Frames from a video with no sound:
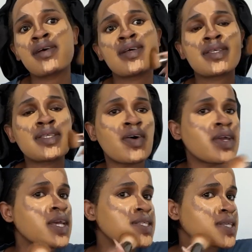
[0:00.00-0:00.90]
So
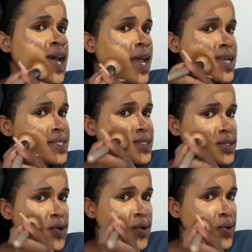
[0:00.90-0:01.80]
yes guys,
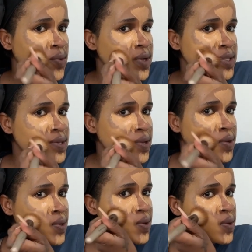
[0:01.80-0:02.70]
yo what it's
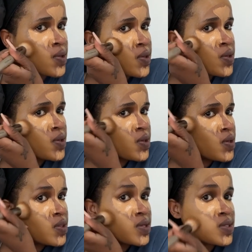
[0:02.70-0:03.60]
again.
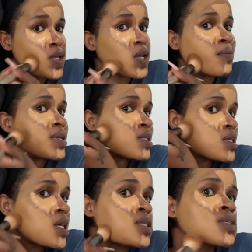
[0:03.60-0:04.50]
This thing is
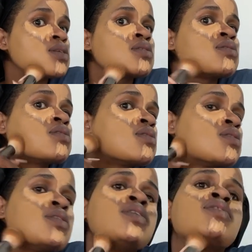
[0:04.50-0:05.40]
multitasking.
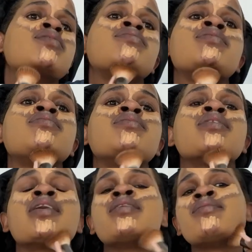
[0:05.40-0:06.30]
It's on
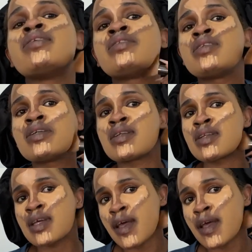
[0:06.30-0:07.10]
integrity machine.